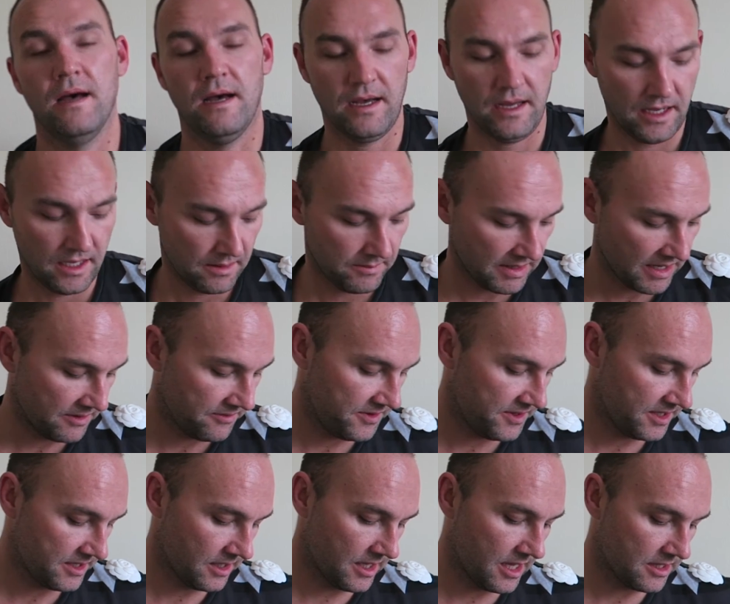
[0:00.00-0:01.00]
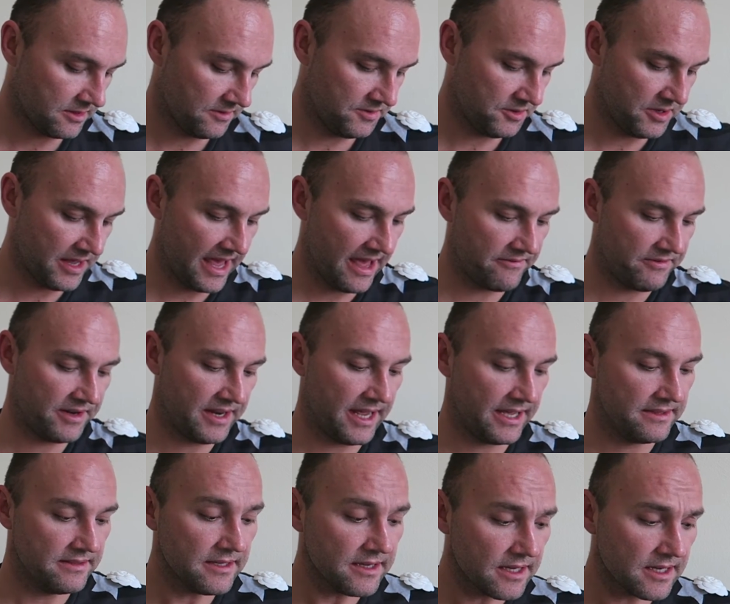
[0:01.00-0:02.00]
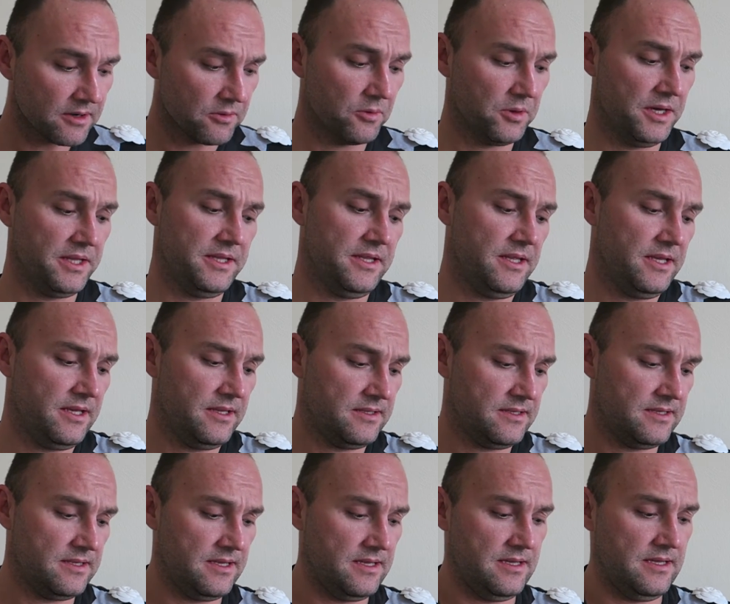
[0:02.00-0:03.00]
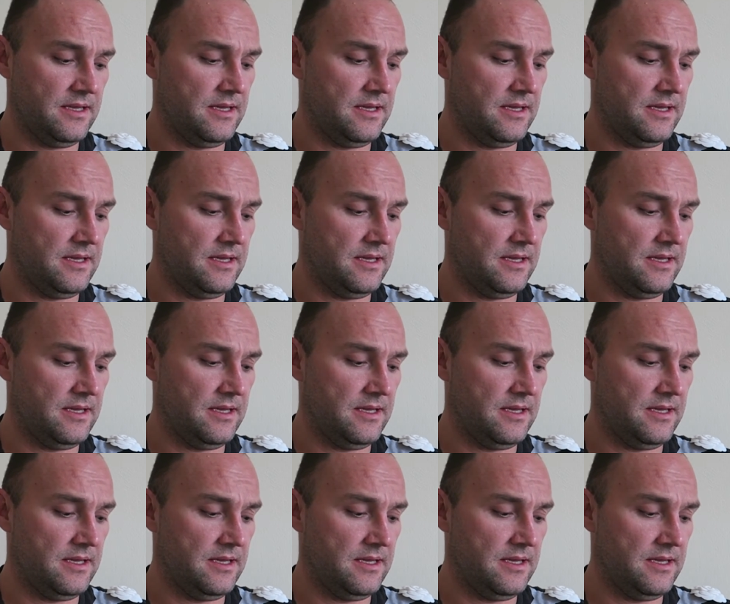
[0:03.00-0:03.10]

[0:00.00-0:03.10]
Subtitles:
I think a lot of you have an idea of what it is.